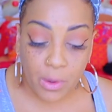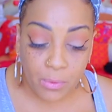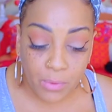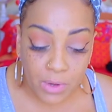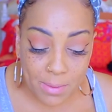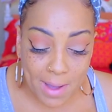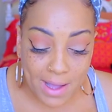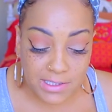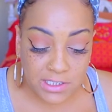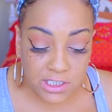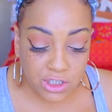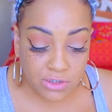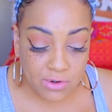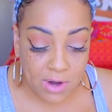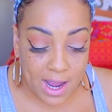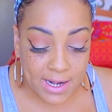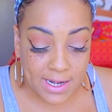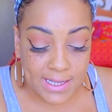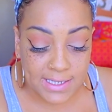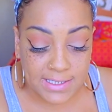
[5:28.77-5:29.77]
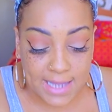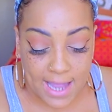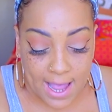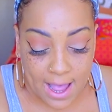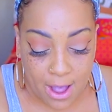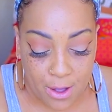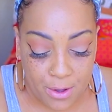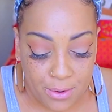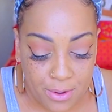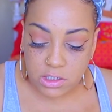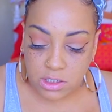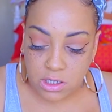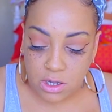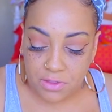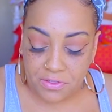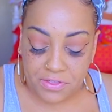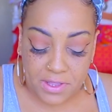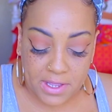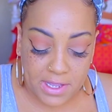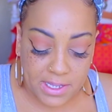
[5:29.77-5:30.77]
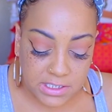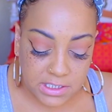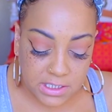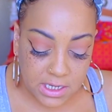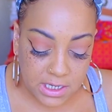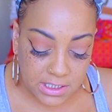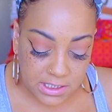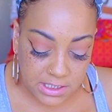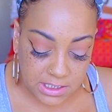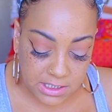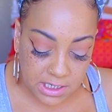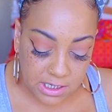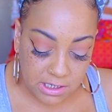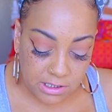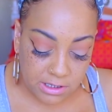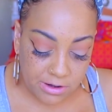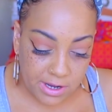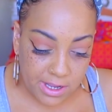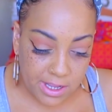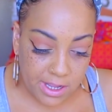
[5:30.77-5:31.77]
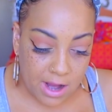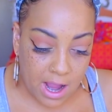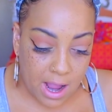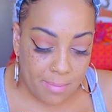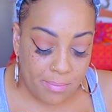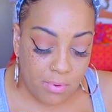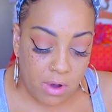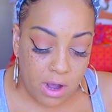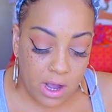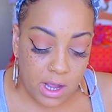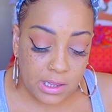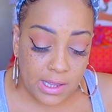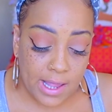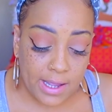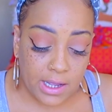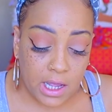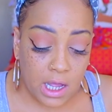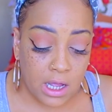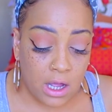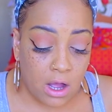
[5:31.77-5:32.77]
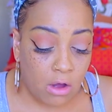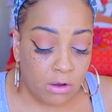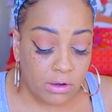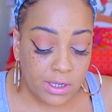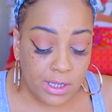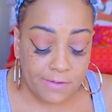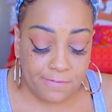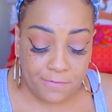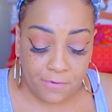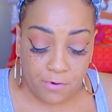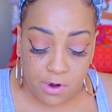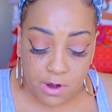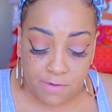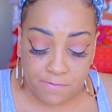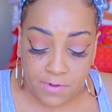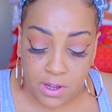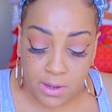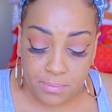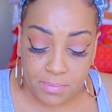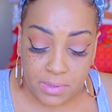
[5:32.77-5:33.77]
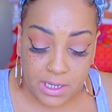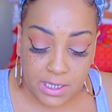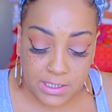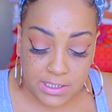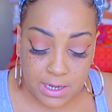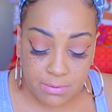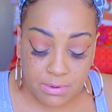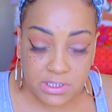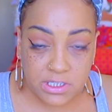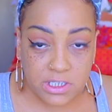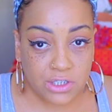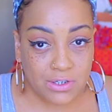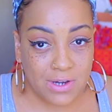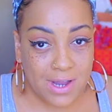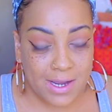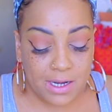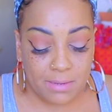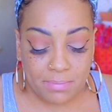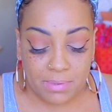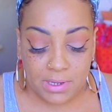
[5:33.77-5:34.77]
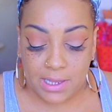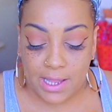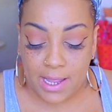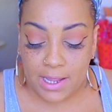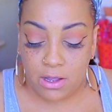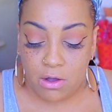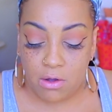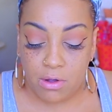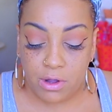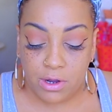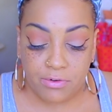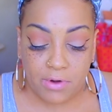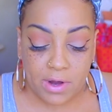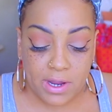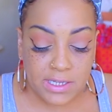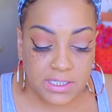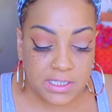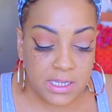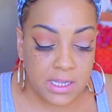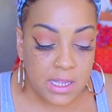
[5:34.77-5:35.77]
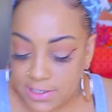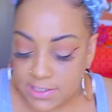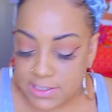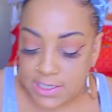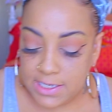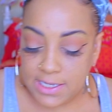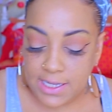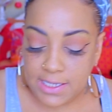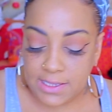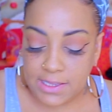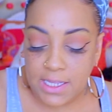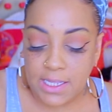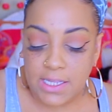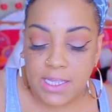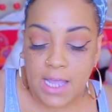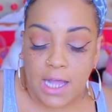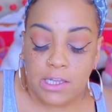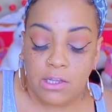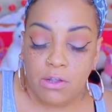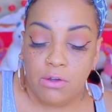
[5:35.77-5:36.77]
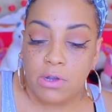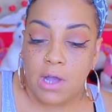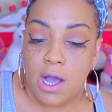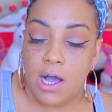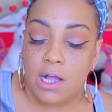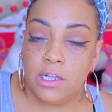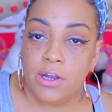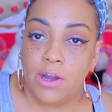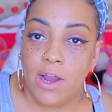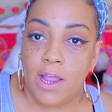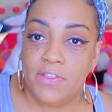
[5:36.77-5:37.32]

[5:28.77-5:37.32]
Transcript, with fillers: We're about to try these out. So this concealer here, I bought, like, only 4 of them because I wasn't trying to be, like, going crazy. Did get the yellow color.